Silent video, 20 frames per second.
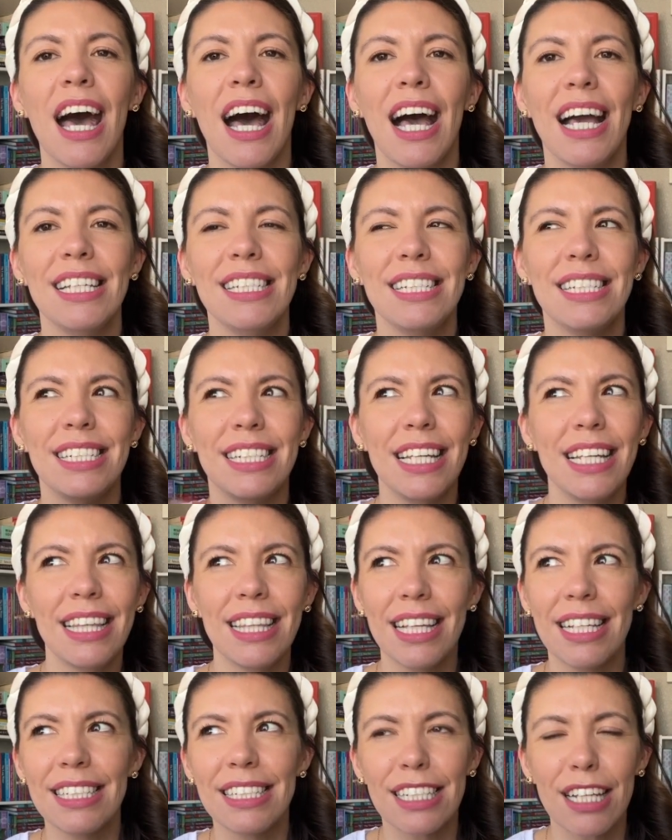I see
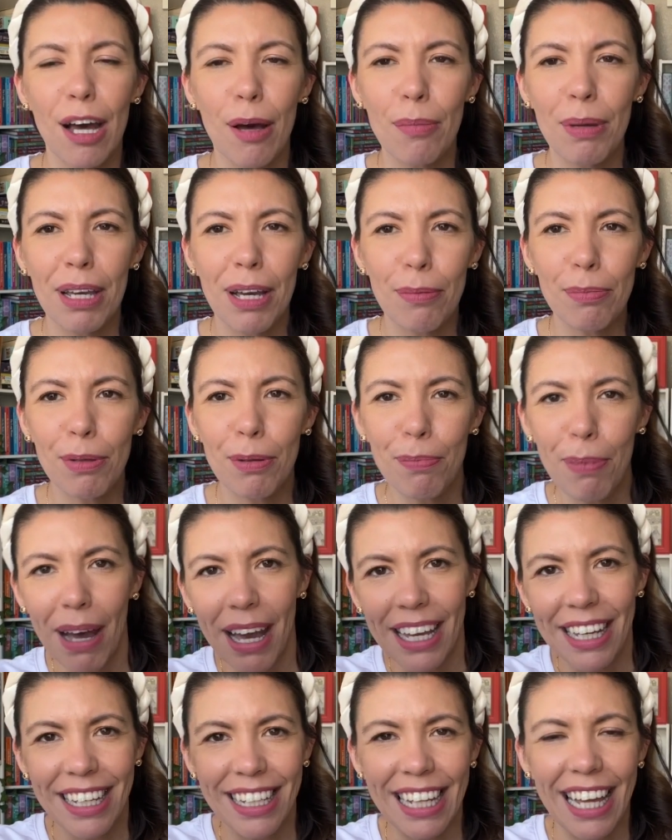things coming up the
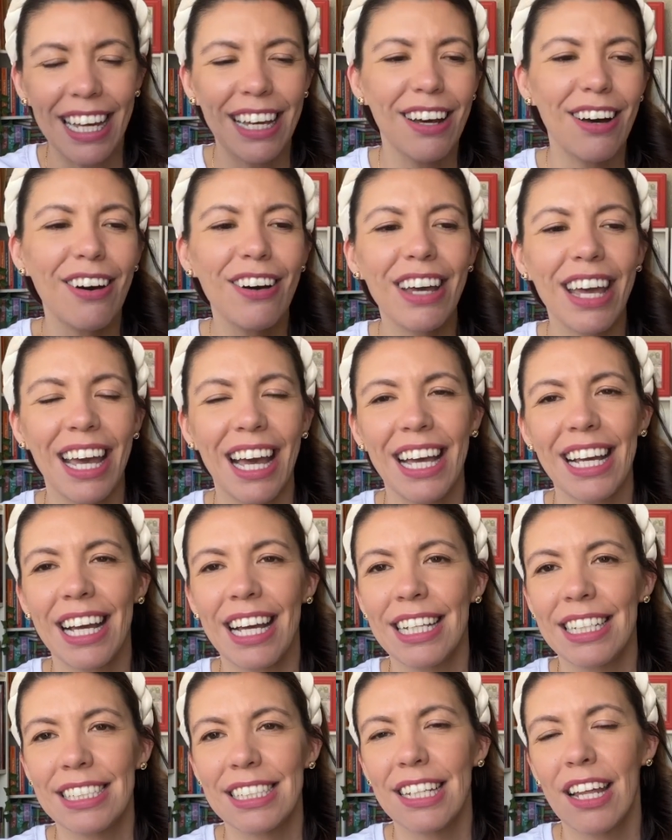pike, like, okay, I
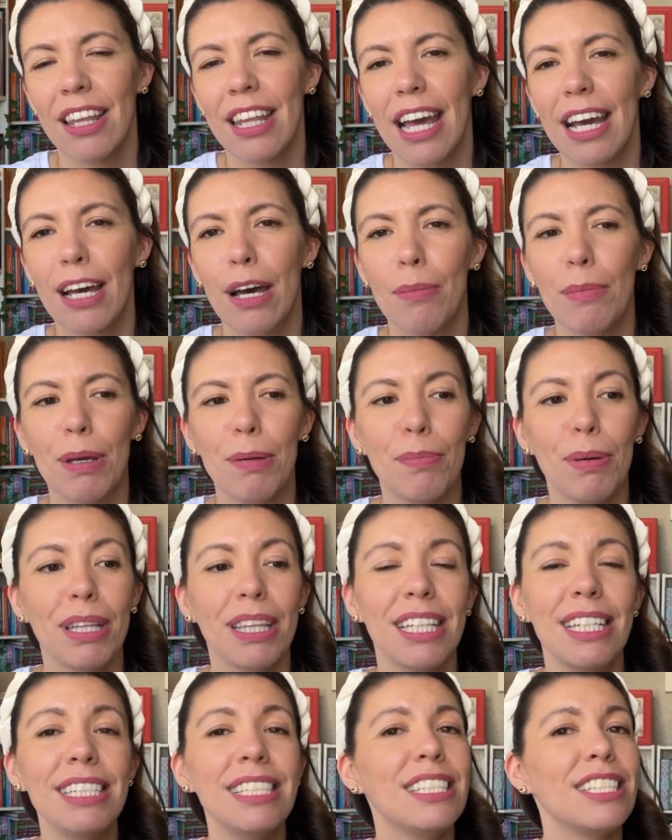kind of saw that coming.
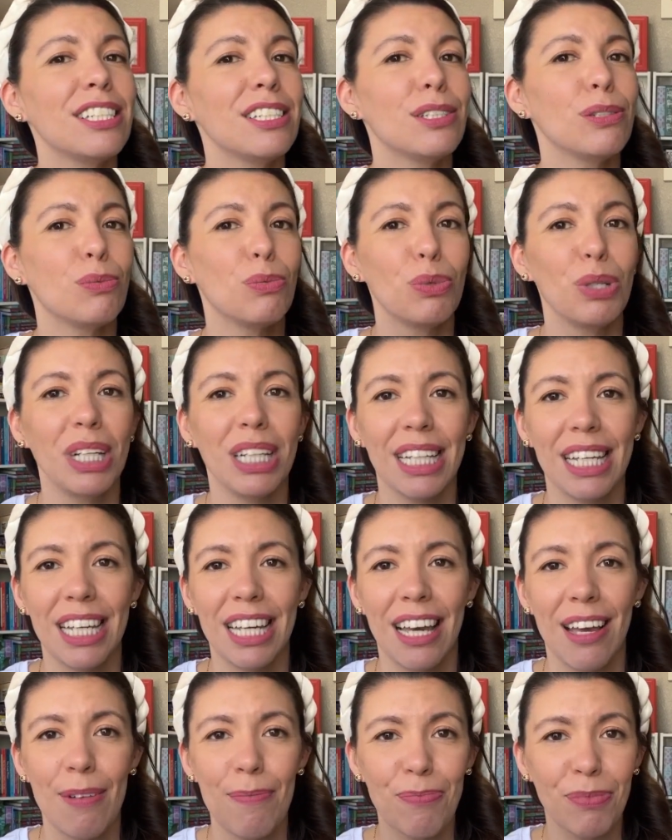But this just
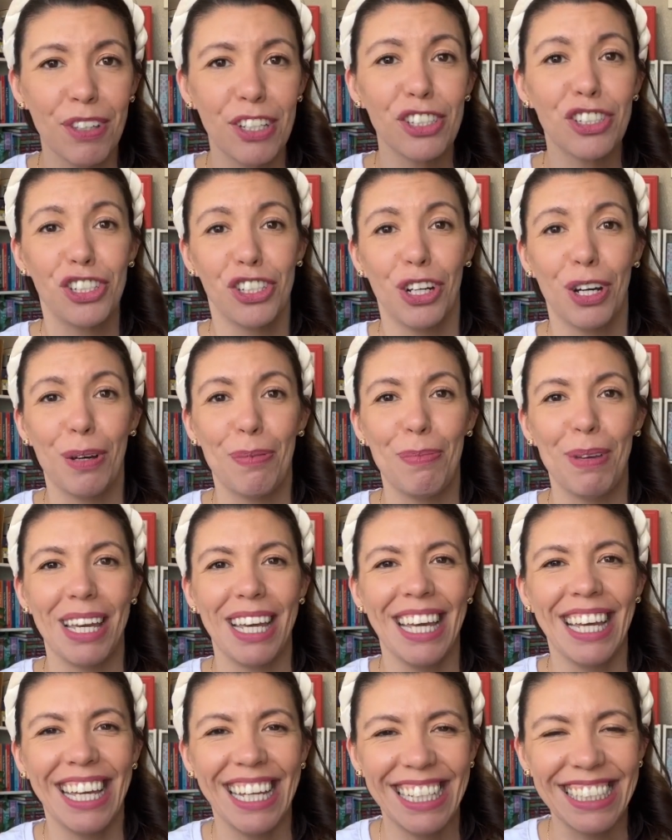really shook
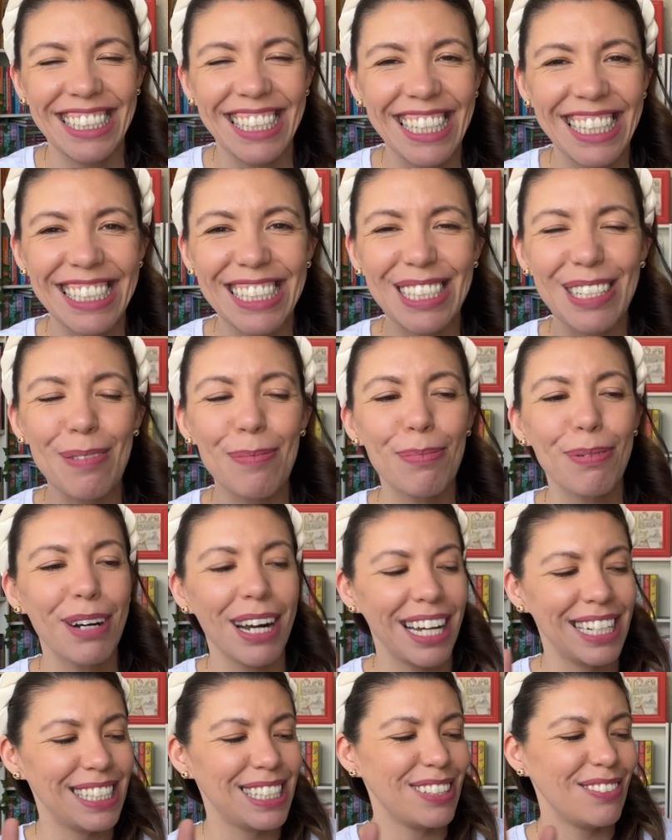me. It just
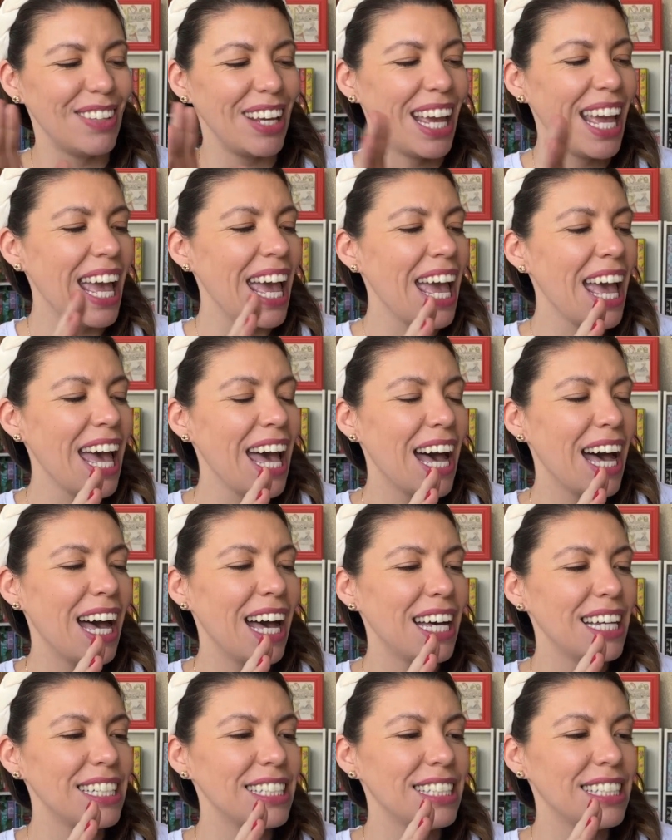surprised me.
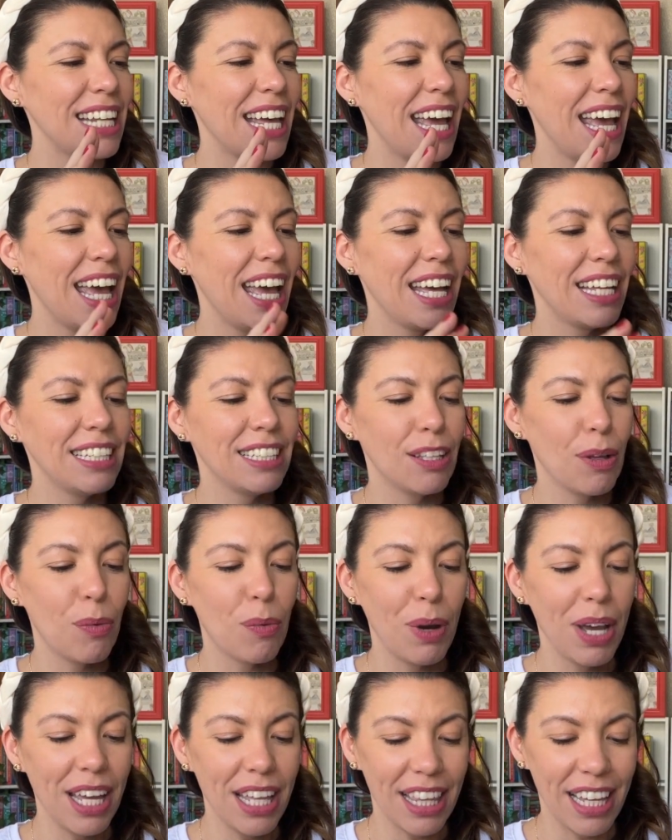And the
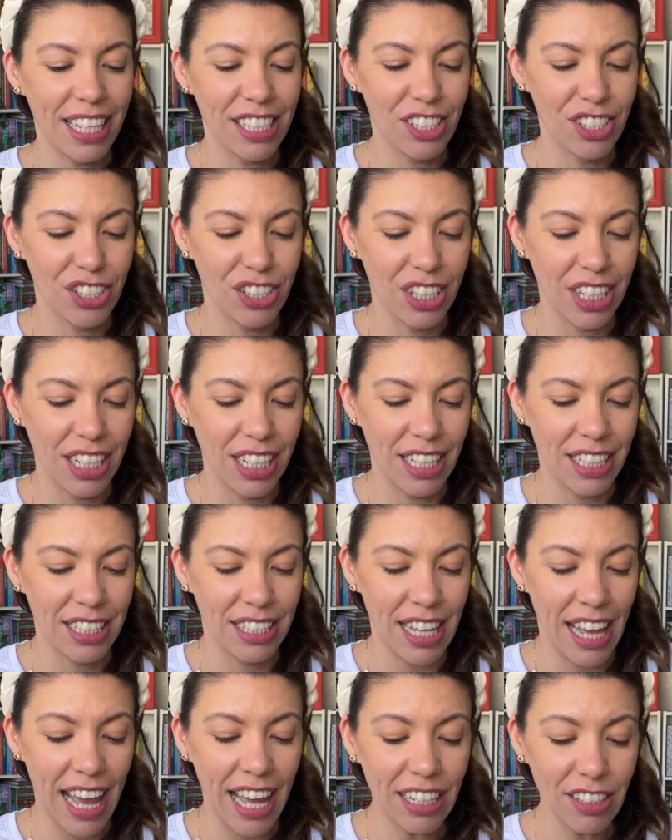way that she
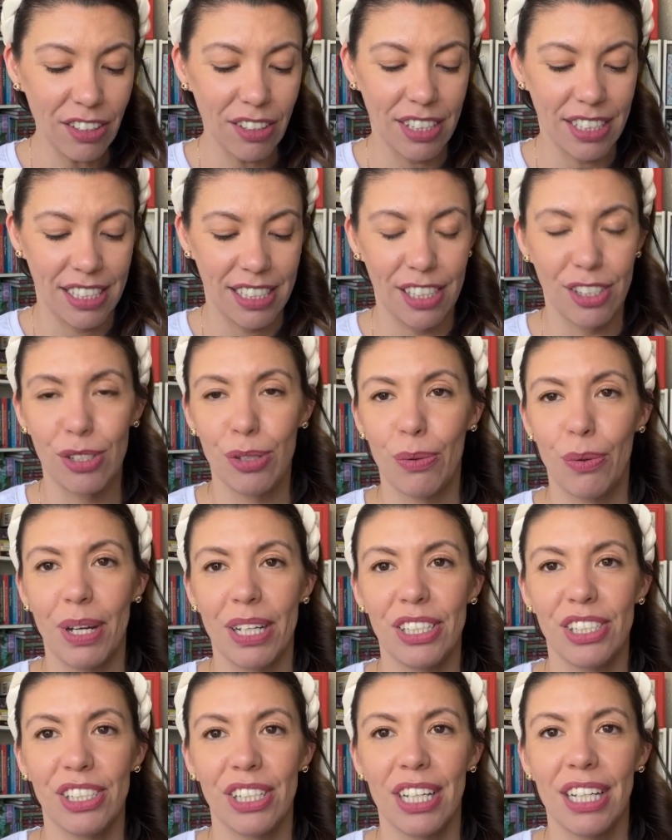handled the
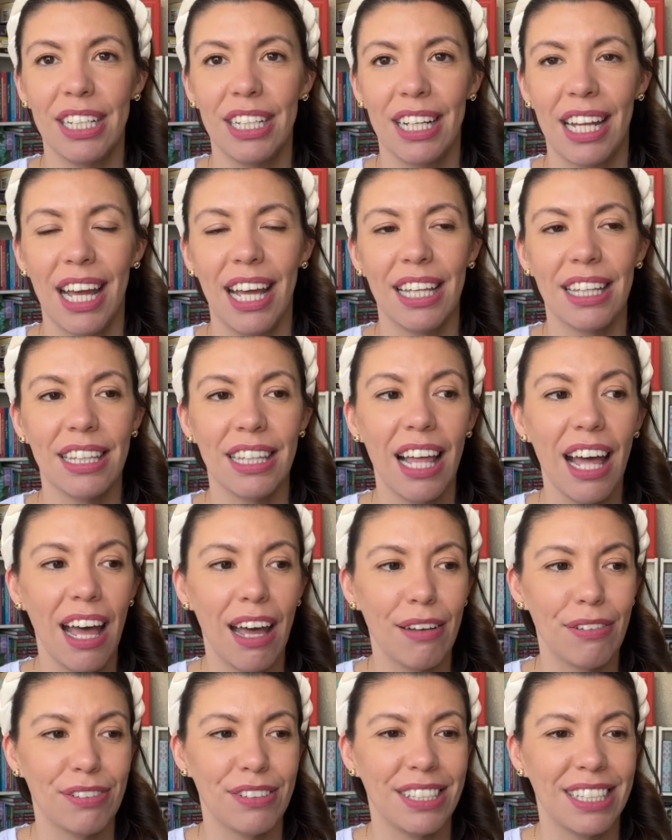situation and
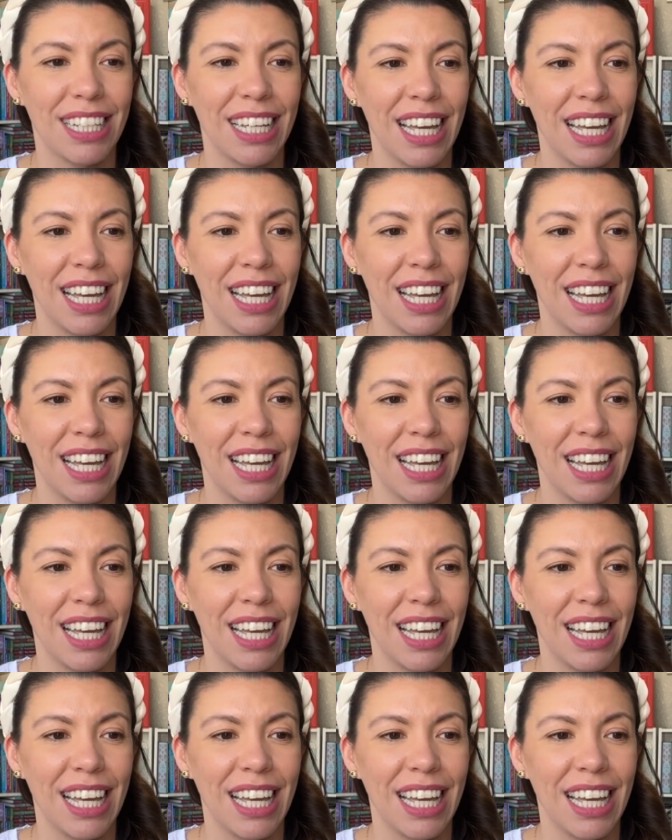left,